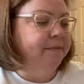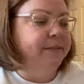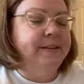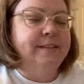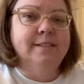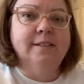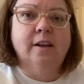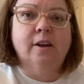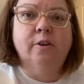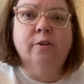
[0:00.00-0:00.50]

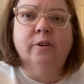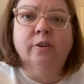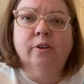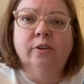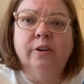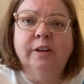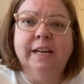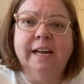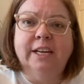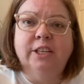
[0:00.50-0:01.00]
this
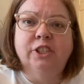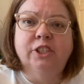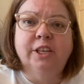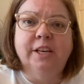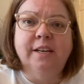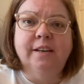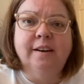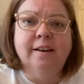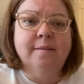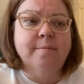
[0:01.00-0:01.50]

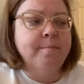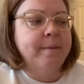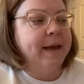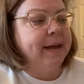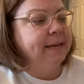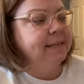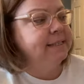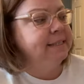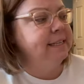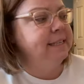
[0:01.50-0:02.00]
Creation
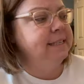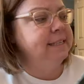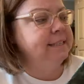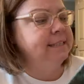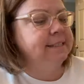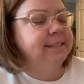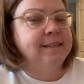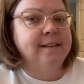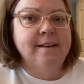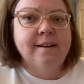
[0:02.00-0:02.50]

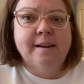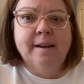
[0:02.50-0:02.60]
magazines.